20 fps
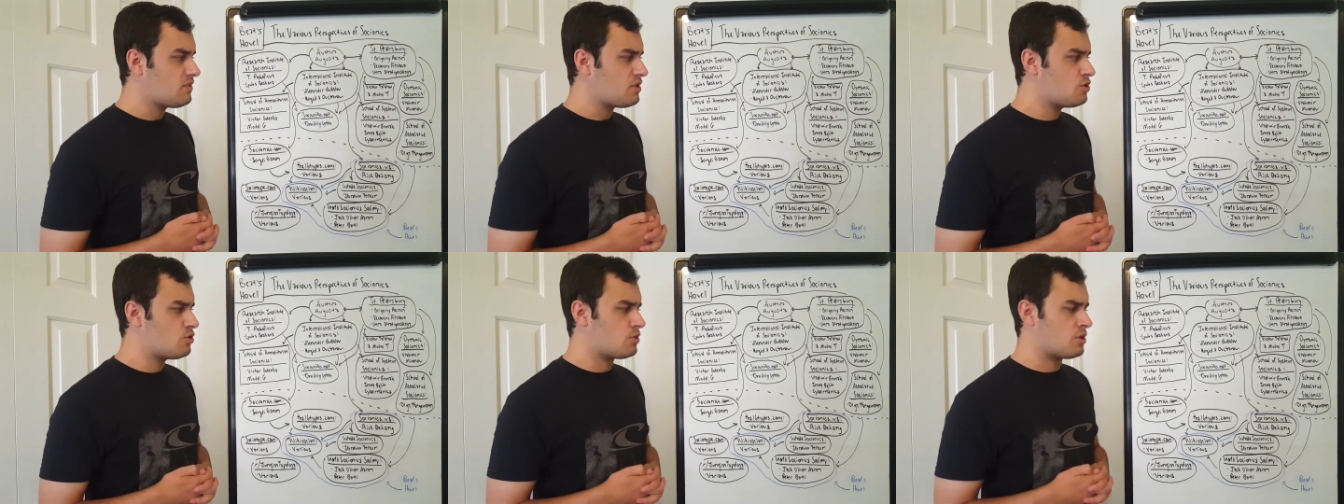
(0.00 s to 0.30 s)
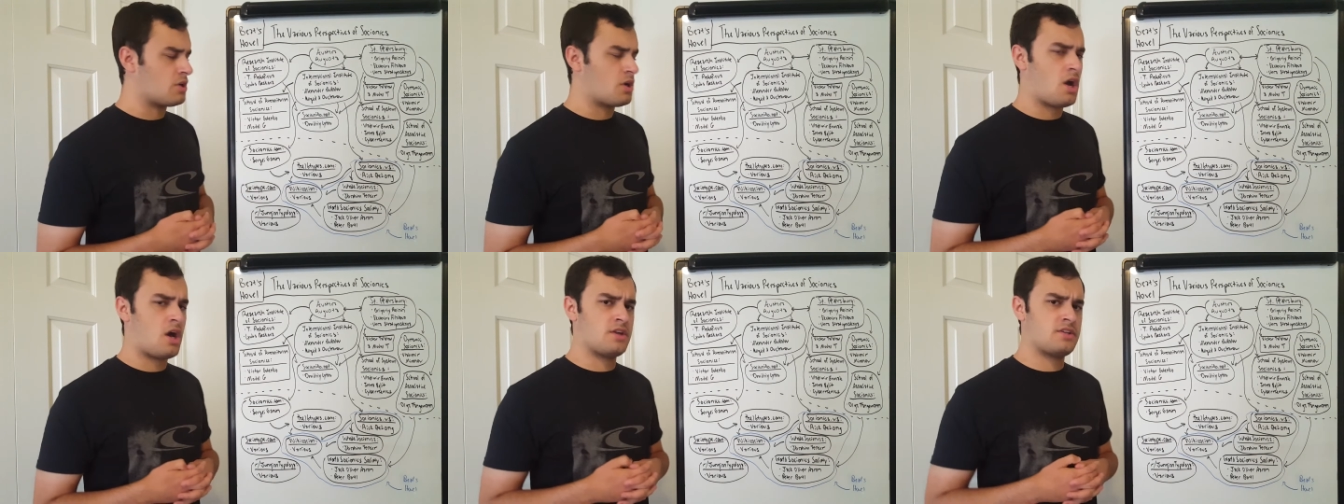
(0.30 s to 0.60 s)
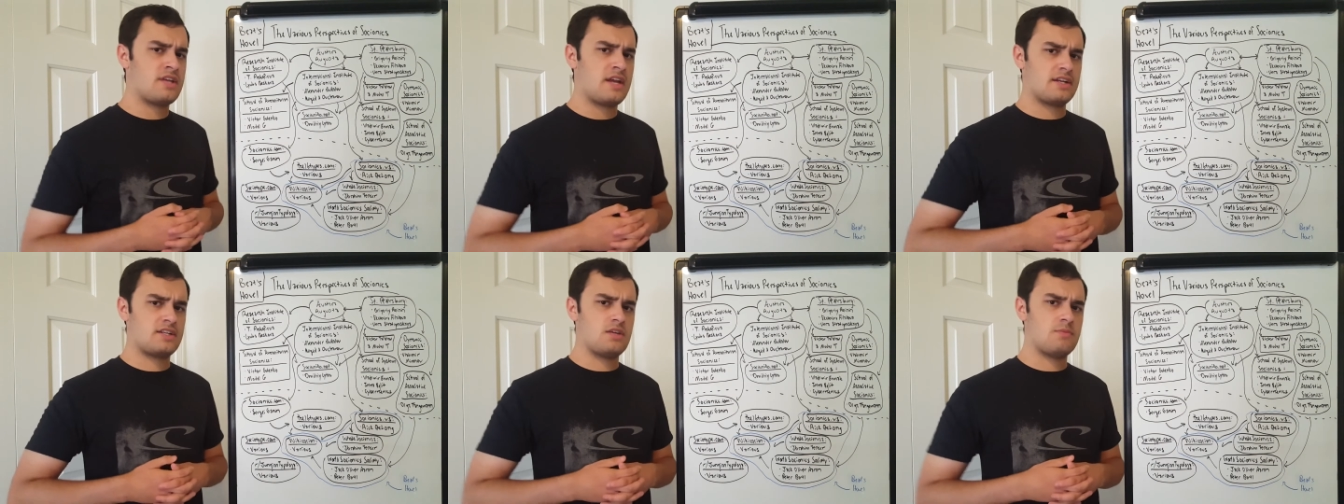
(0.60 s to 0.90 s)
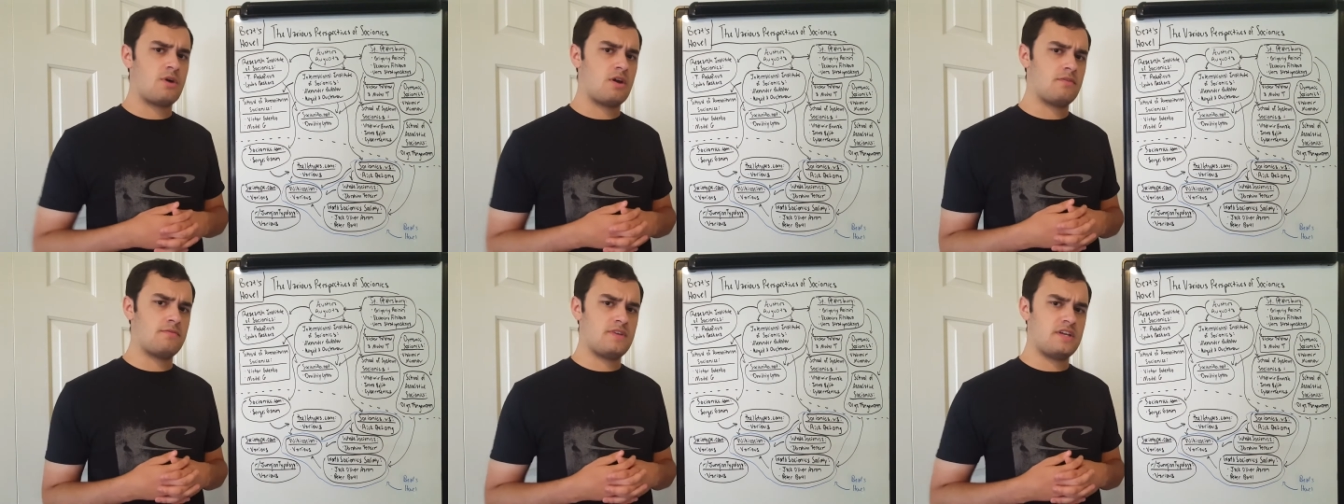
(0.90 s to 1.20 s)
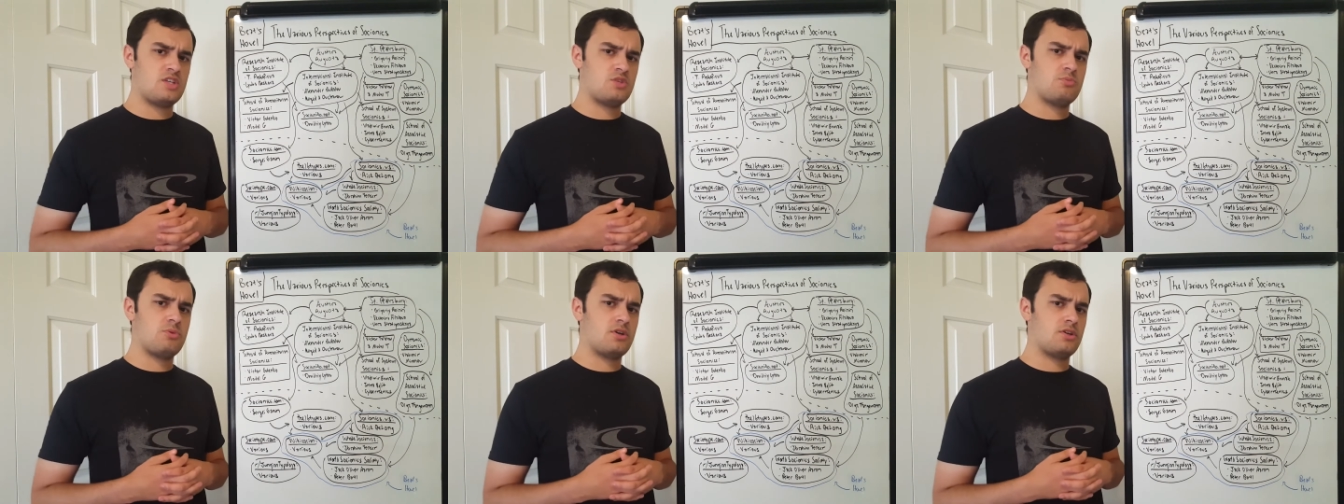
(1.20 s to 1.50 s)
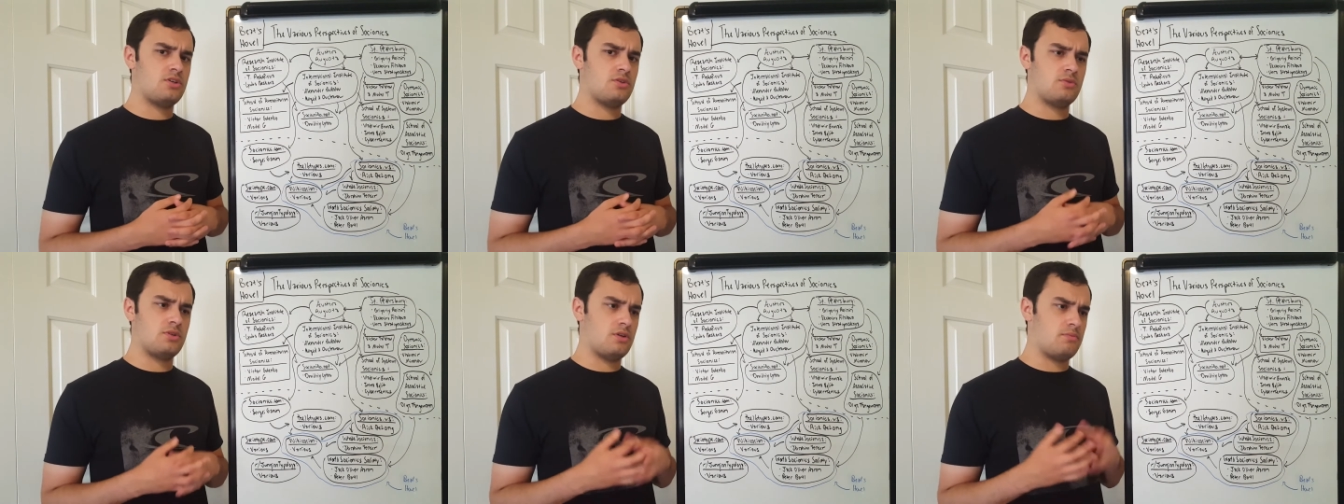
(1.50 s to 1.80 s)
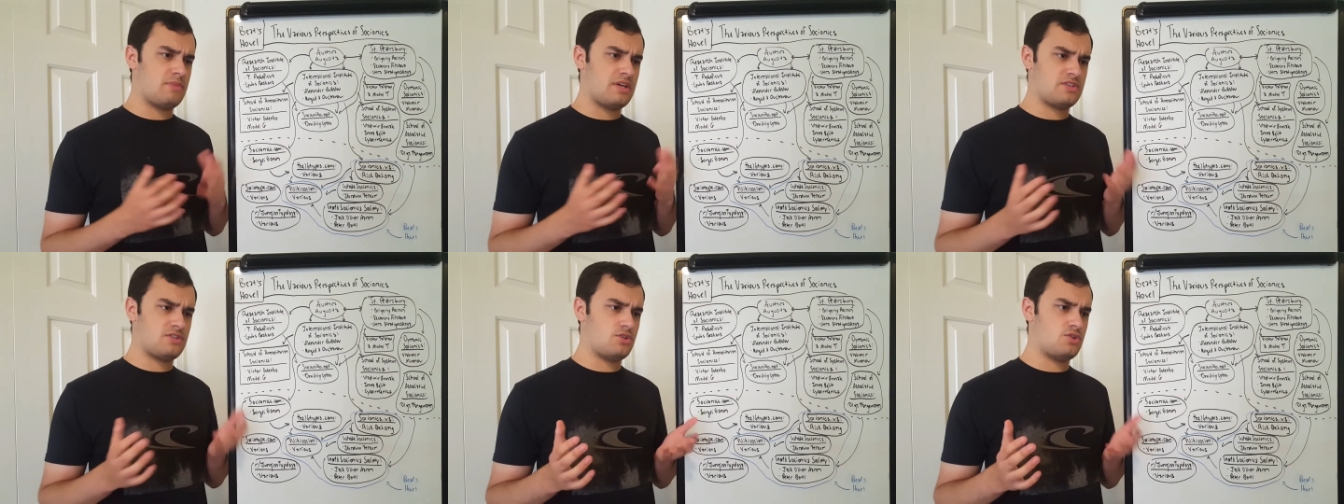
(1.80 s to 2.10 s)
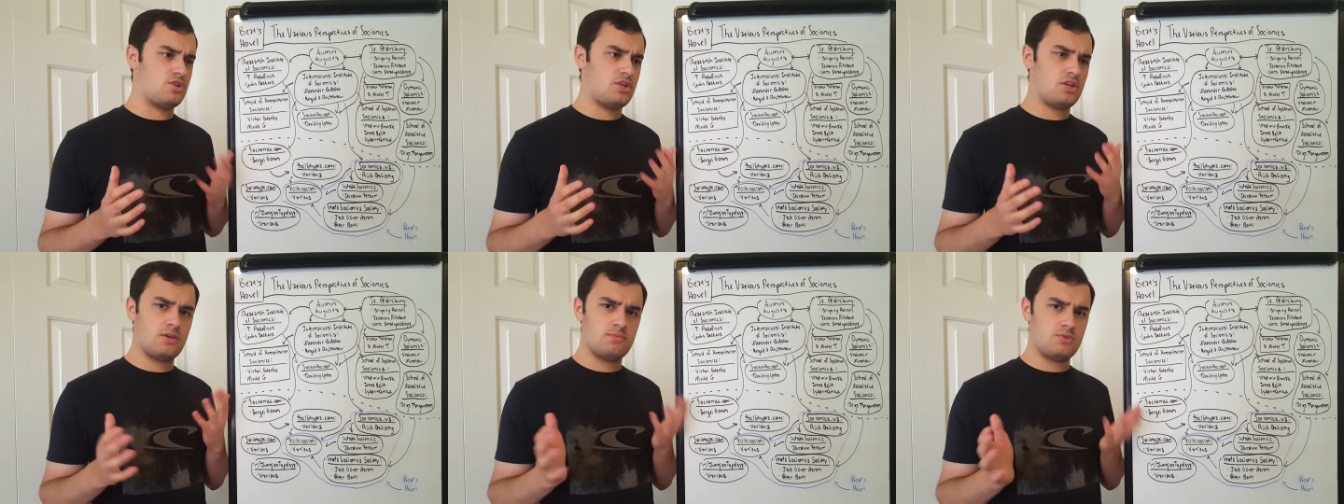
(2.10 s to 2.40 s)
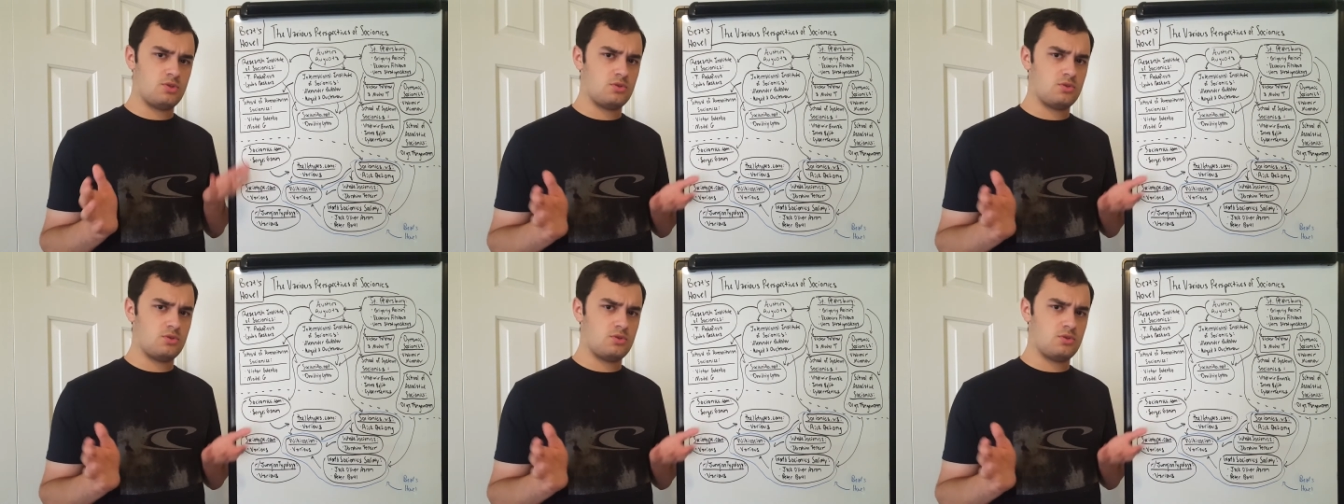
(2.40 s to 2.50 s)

You can contact him on Facebook. You can message him.